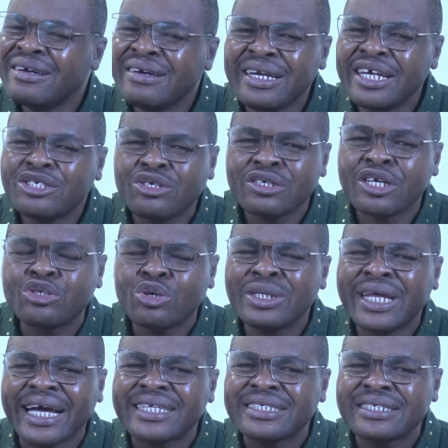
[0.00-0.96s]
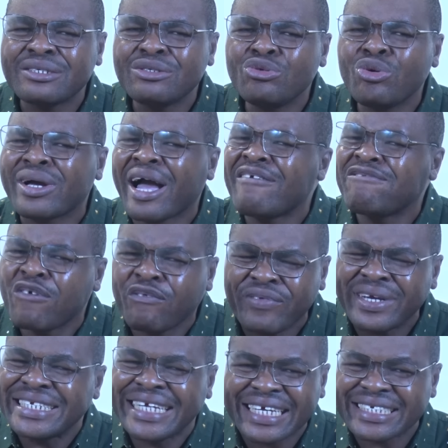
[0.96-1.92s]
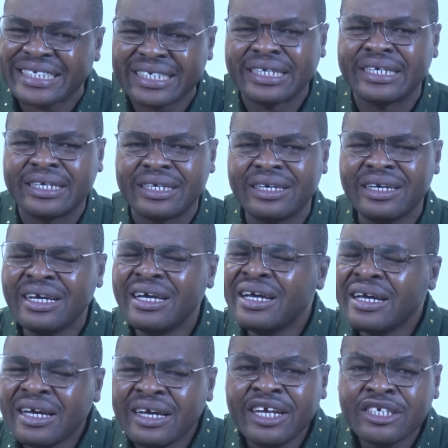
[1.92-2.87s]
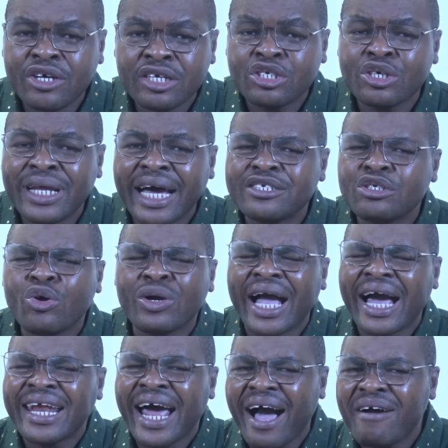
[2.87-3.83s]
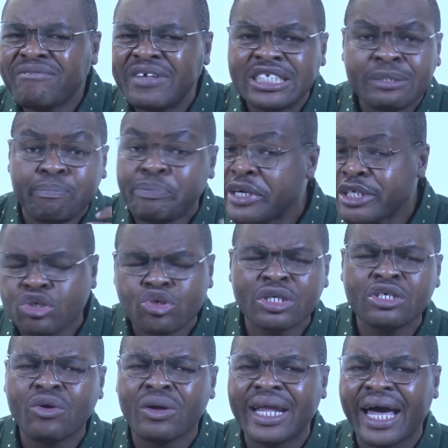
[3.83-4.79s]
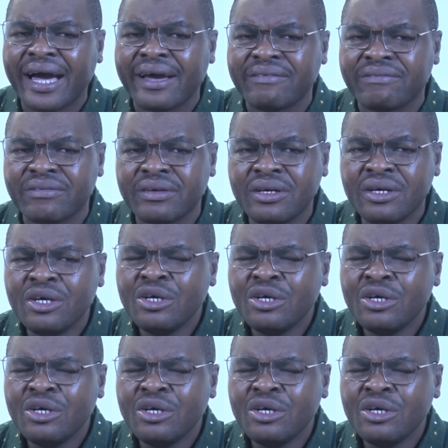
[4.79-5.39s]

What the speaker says: Release yourself so that you can fulfill destiny. Release yourself so that you can have this breakthrough in your life.